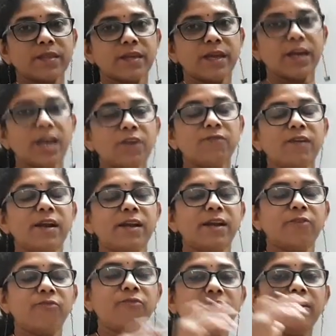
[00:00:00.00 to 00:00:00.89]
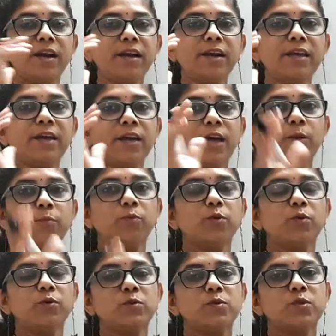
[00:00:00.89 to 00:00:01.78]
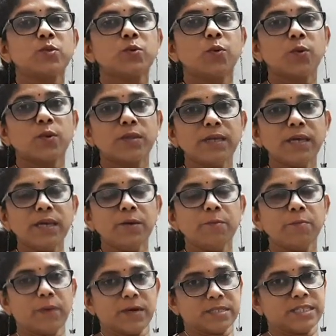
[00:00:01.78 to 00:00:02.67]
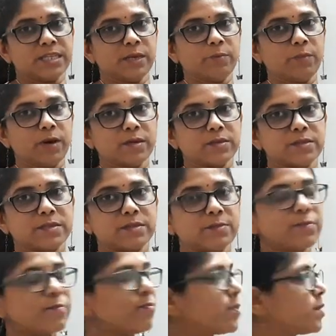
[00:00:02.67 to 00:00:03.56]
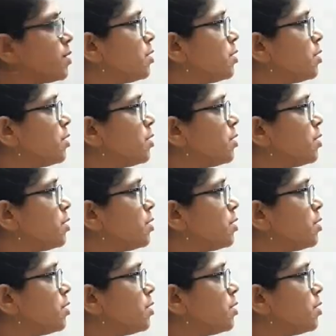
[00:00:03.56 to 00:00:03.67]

It will definitely help you to score the passing marks.